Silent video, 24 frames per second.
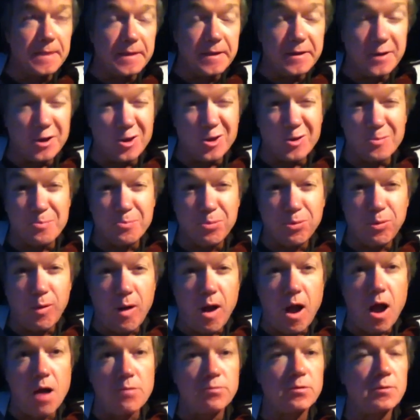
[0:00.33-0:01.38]
you know, the
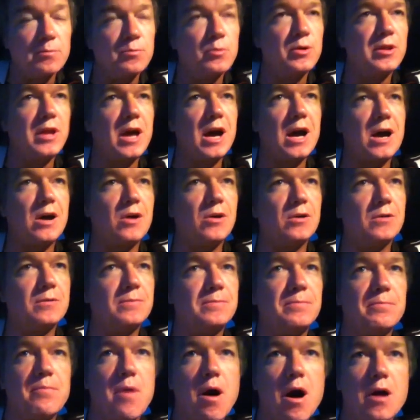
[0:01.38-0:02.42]
problem with our
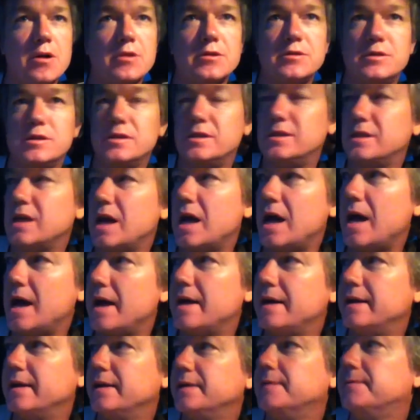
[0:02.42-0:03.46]
modern
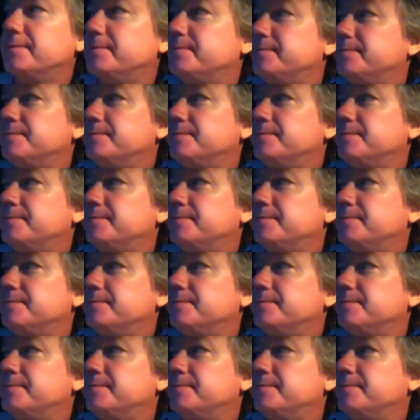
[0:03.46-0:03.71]
society